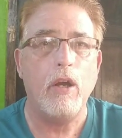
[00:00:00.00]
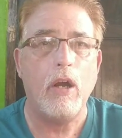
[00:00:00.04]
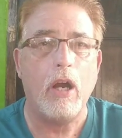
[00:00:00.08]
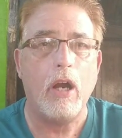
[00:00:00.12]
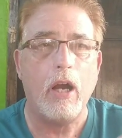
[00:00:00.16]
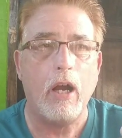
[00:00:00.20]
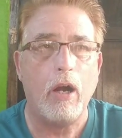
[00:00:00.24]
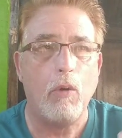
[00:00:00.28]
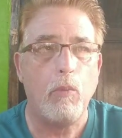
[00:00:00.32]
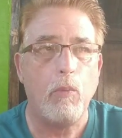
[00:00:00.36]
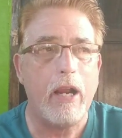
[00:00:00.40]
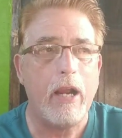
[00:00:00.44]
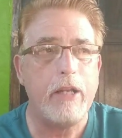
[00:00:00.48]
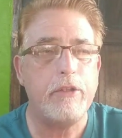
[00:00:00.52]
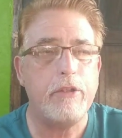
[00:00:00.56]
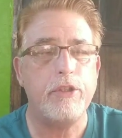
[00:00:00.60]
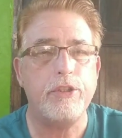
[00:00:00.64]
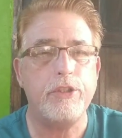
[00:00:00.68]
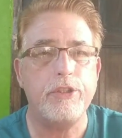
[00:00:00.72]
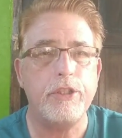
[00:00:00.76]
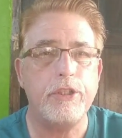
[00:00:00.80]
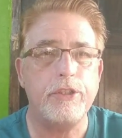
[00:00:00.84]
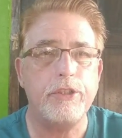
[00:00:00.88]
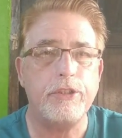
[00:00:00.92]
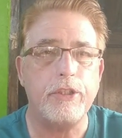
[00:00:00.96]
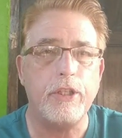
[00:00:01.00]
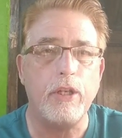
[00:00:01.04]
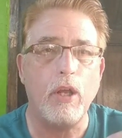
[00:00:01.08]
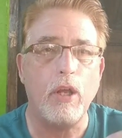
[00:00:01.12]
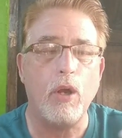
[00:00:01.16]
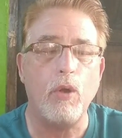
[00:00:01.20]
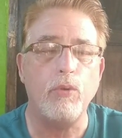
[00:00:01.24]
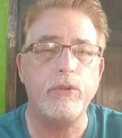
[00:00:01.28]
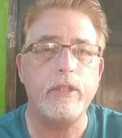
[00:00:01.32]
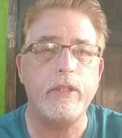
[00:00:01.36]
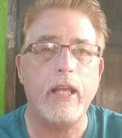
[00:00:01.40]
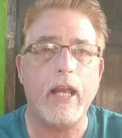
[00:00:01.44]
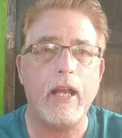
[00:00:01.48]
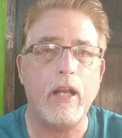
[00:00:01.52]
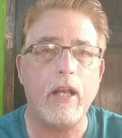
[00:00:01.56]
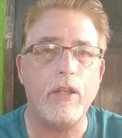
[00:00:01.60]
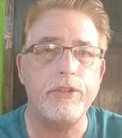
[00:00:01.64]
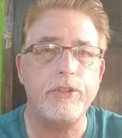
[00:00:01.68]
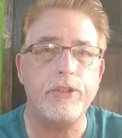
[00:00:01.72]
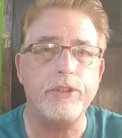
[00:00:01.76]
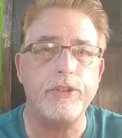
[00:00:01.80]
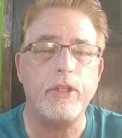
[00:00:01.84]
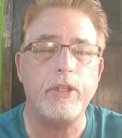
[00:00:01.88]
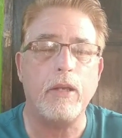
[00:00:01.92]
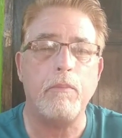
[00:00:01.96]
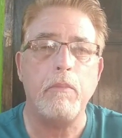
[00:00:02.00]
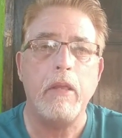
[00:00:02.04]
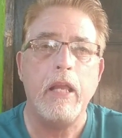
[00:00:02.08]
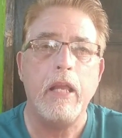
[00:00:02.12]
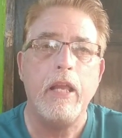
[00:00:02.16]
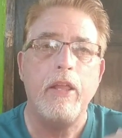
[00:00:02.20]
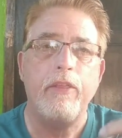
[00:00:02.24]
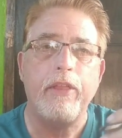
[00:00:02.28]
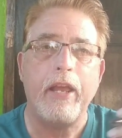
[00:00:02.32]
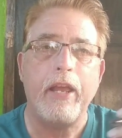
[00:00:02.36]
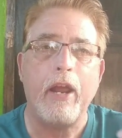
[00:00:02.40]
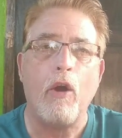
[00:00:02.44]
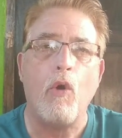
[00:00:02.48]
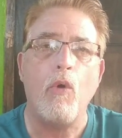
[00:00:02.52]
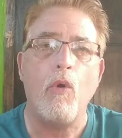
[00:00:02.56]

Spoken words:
Waitresses in hotels and stuff, they